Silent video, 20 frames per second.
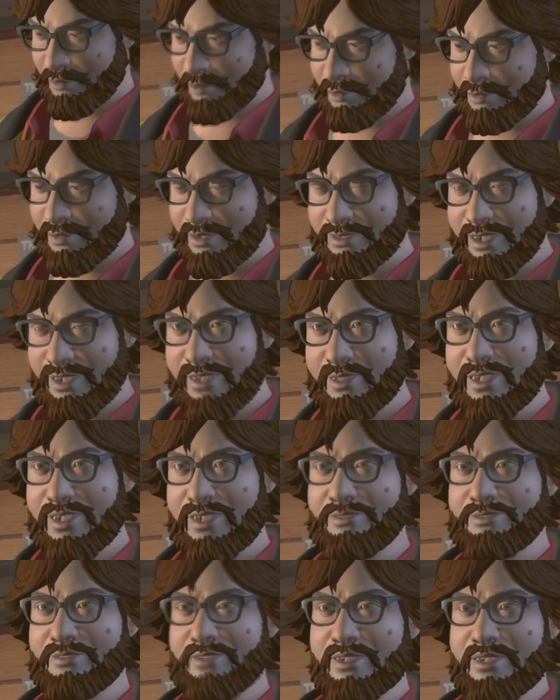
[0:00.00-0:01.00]
Sure is a
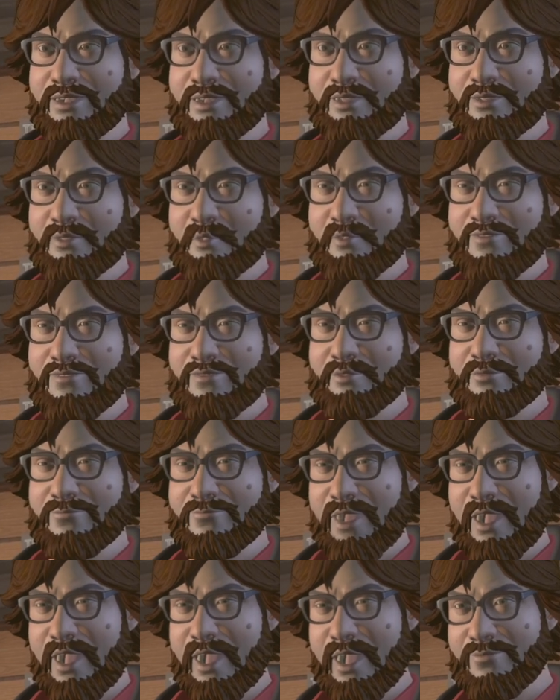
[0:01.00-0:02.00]
nice thing to do for
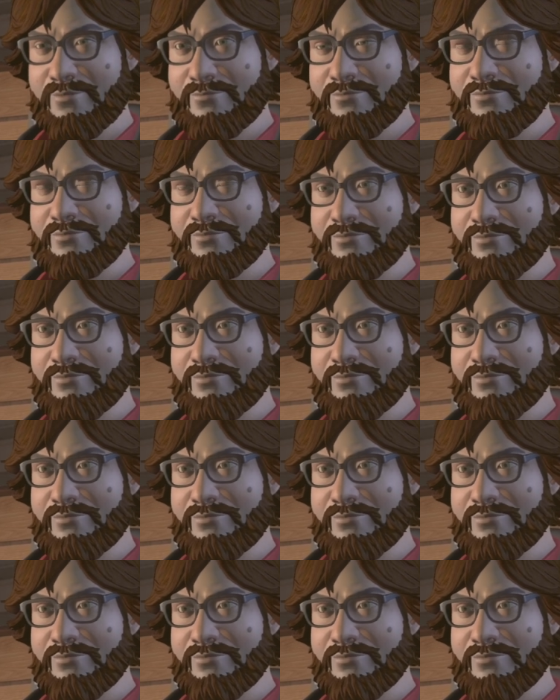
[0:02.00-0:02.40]
your mom.